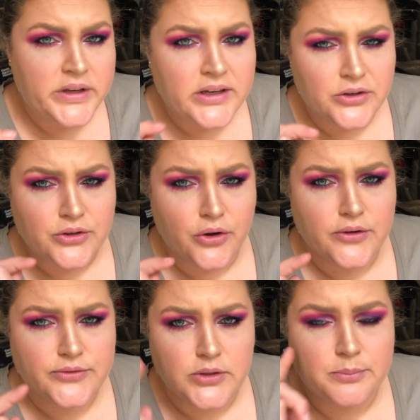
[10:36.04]
when you're going to
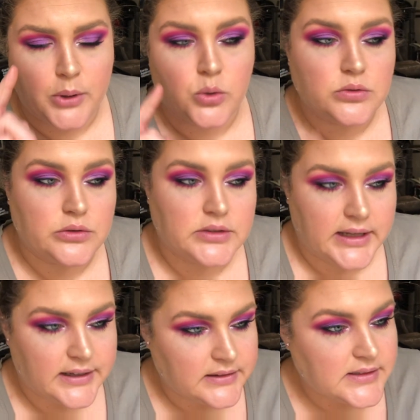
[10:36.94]
go for a bold look
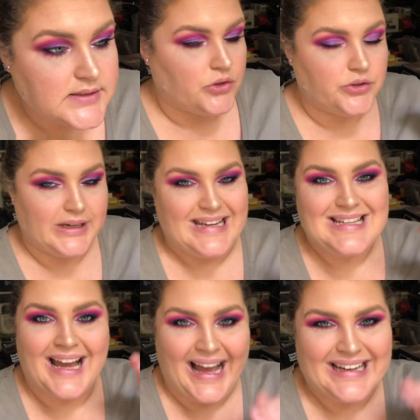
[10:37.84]
like this, you need
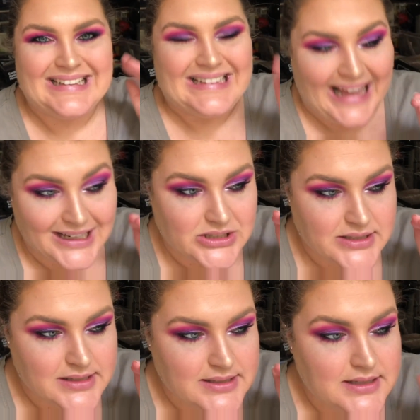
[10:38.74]
to add
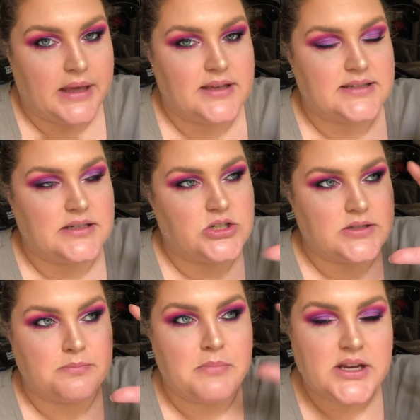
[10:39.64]
lashes because it
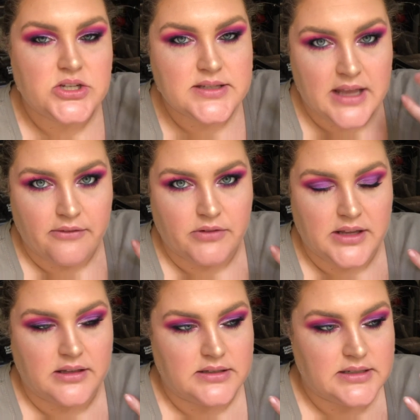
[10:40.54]
just meshes
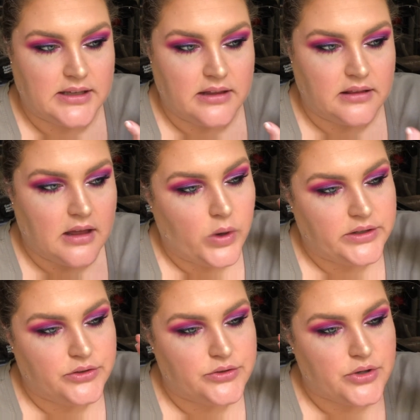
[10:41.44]
everything together.
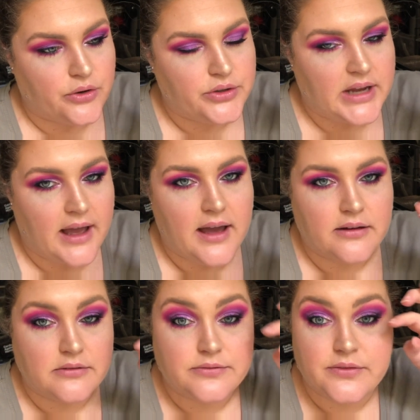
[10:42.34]
When you don't
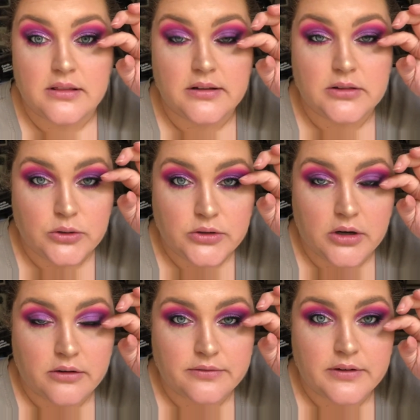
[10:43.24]
have the
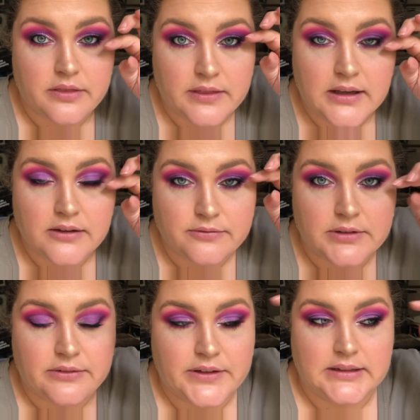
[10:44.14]
look of thick
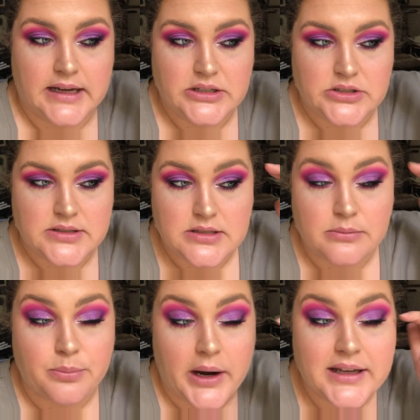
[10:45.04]
fluffy lashes
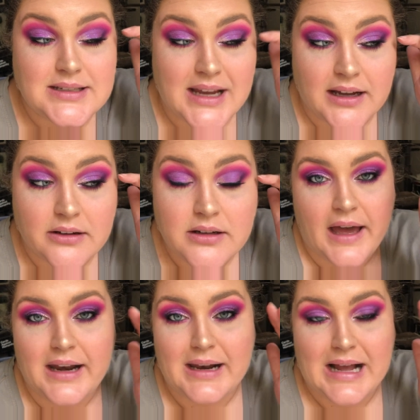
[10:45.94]
to break down
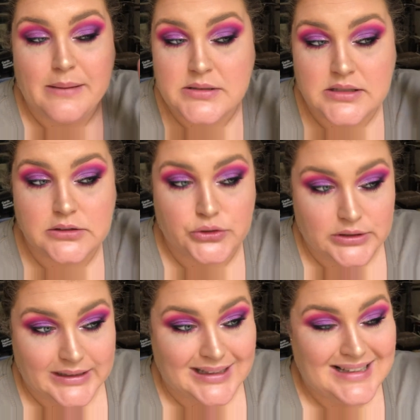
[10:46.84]
that
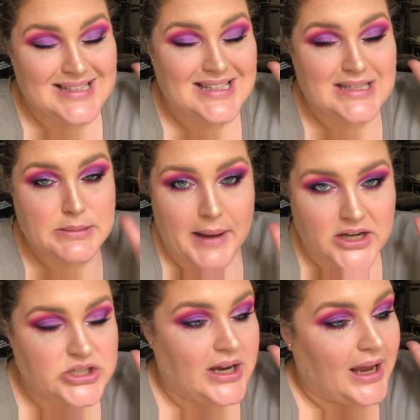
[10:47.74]
absolutely
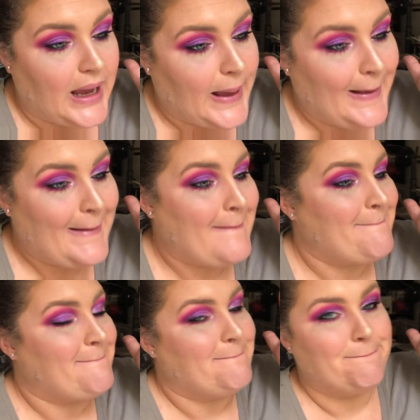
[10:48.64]
smashing
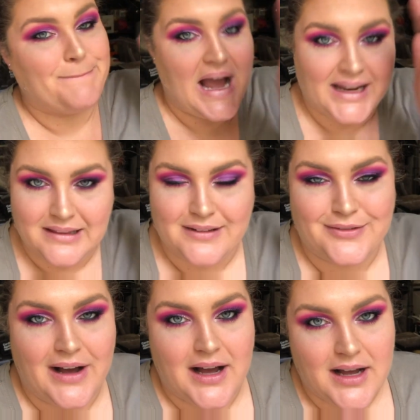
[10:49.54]
bang in the
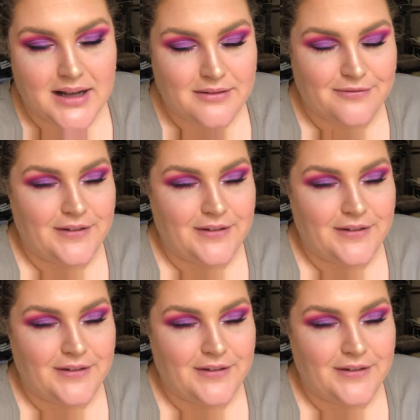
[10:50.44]
fart.